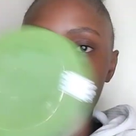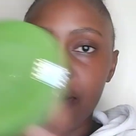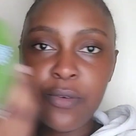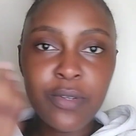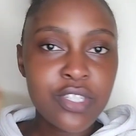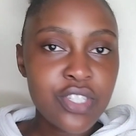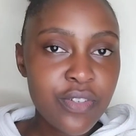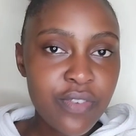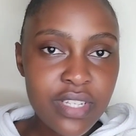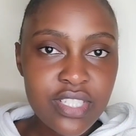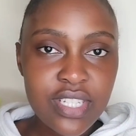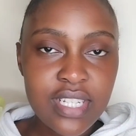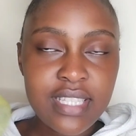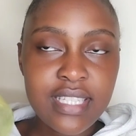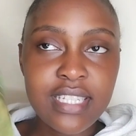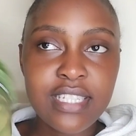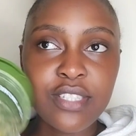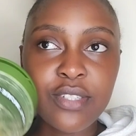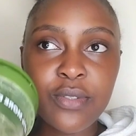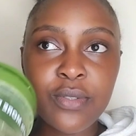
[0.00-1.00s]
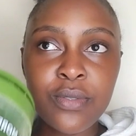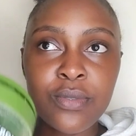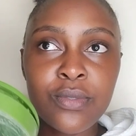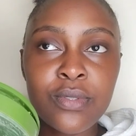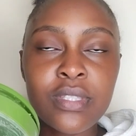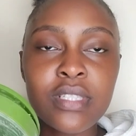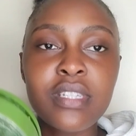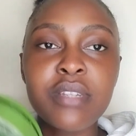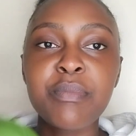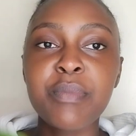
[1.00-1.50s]
whichever gel that you
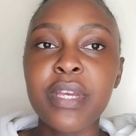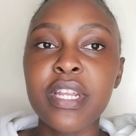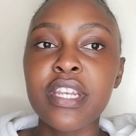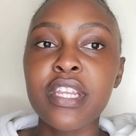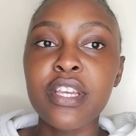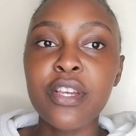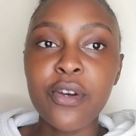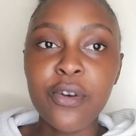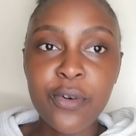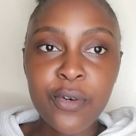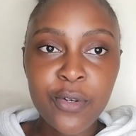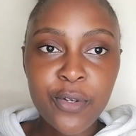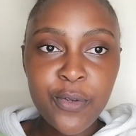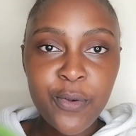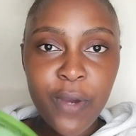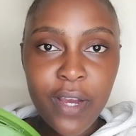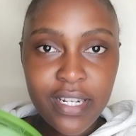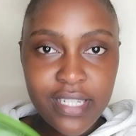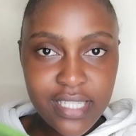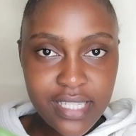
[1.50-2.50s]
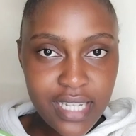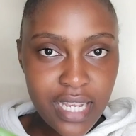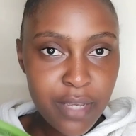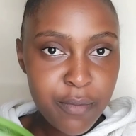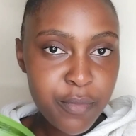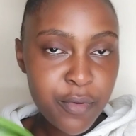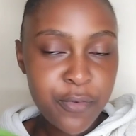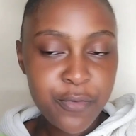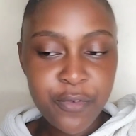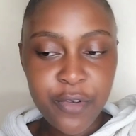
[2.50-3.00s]
use depending on your
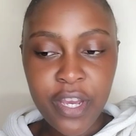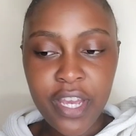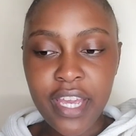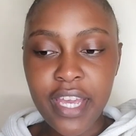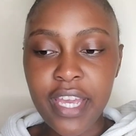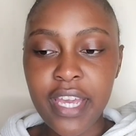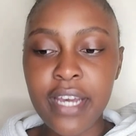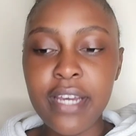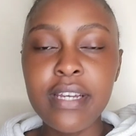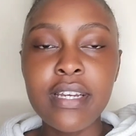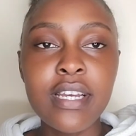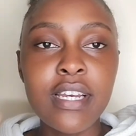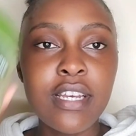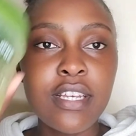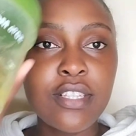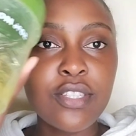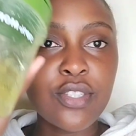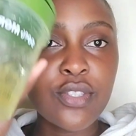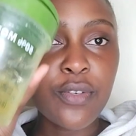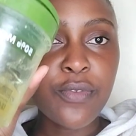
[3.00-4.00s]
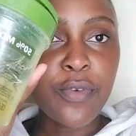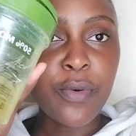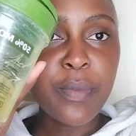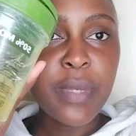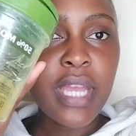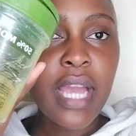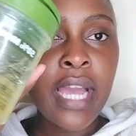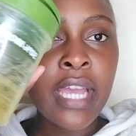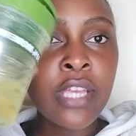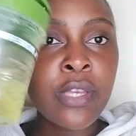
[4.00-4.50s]
type of your hair. So for
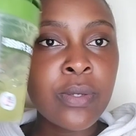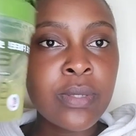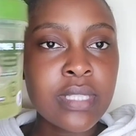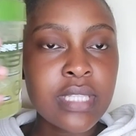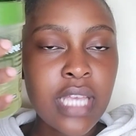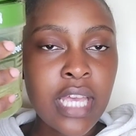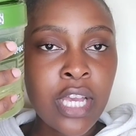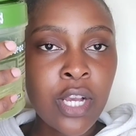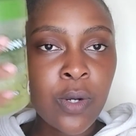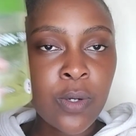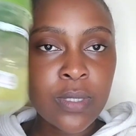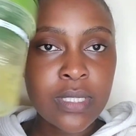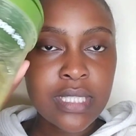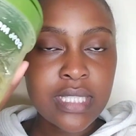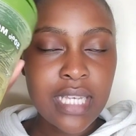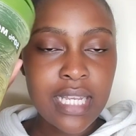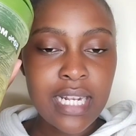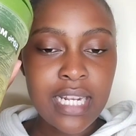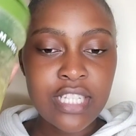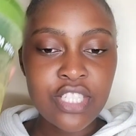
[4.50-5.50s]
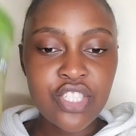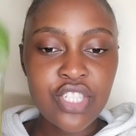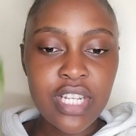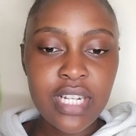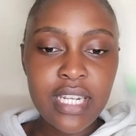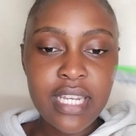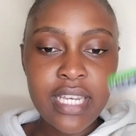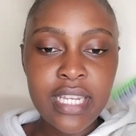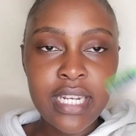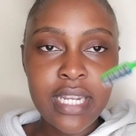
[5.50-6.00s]
me, I use Echo Styler
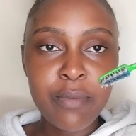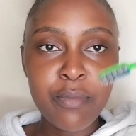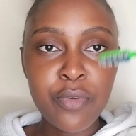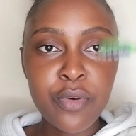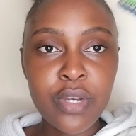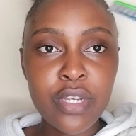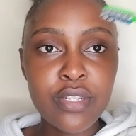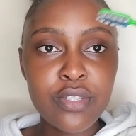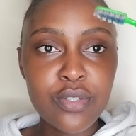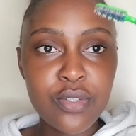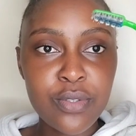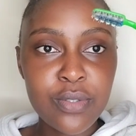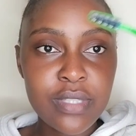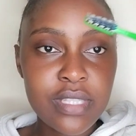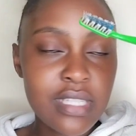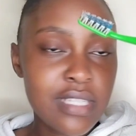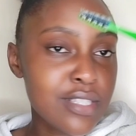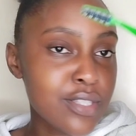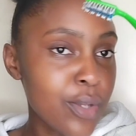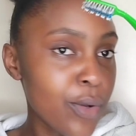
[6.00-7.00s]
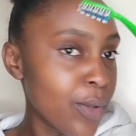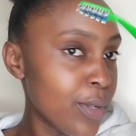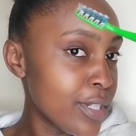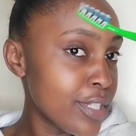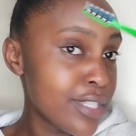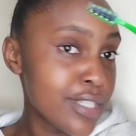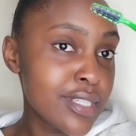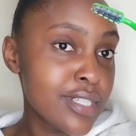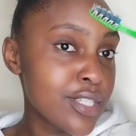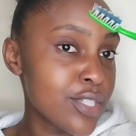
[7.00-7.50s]
Gel, and I'm going to use this
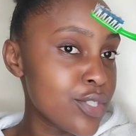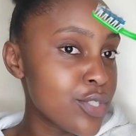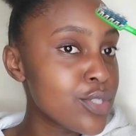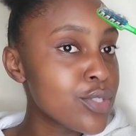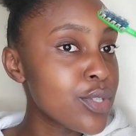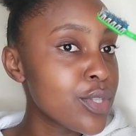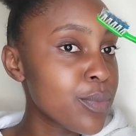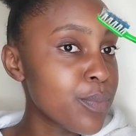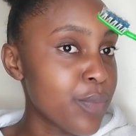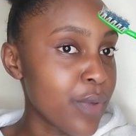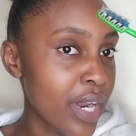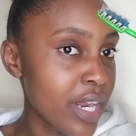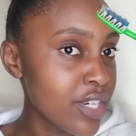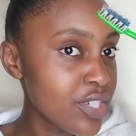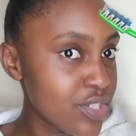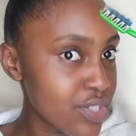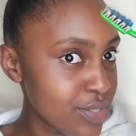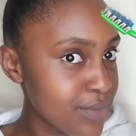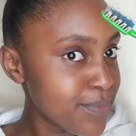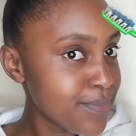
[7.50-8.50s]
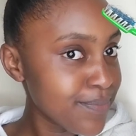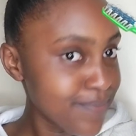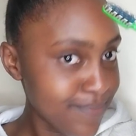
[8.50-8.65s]
old toothbrush,